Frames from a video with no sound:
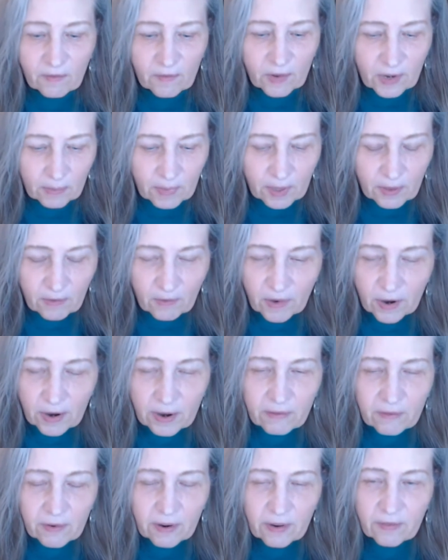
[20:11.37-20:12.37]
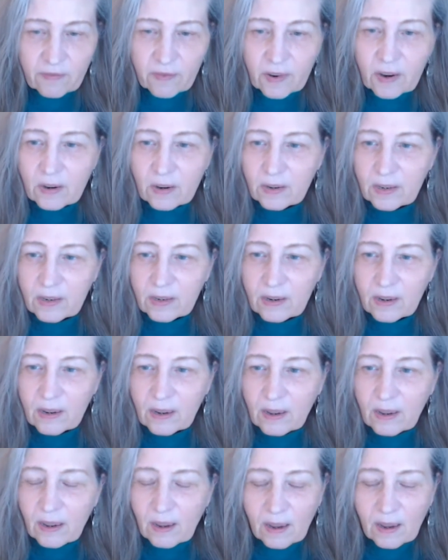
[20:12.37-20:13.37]
some of the very, very first,
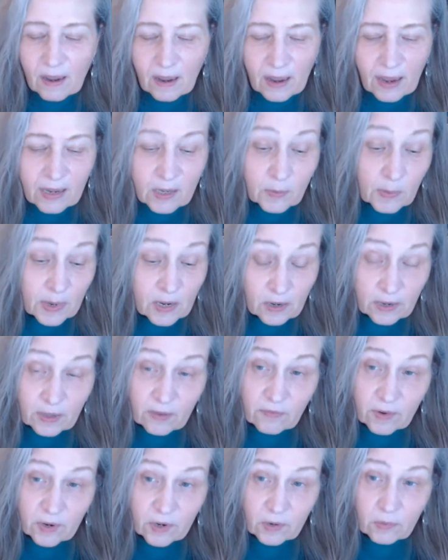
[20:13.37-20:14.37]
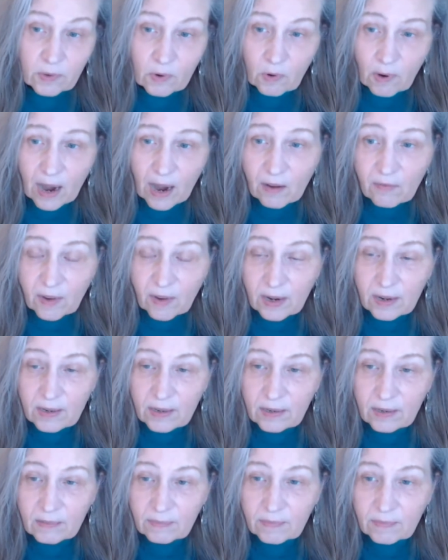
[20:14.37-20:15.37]
especially the first with
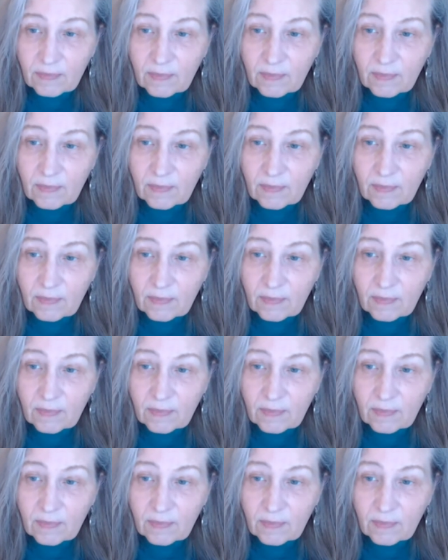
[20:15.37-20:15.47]
graphics.